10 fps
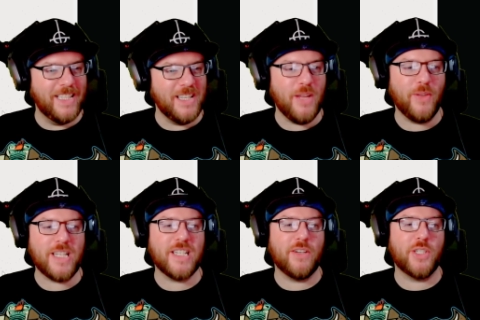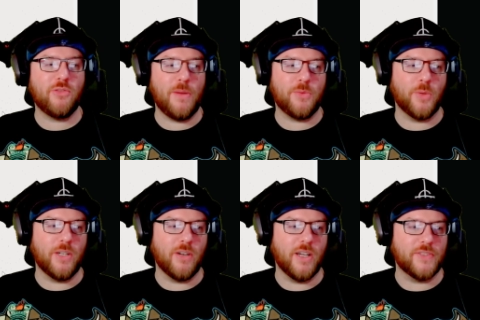legendary scripts are what
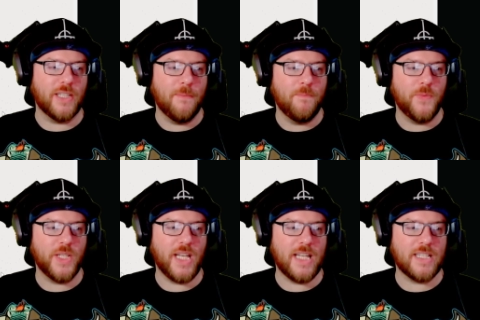you're after, you can head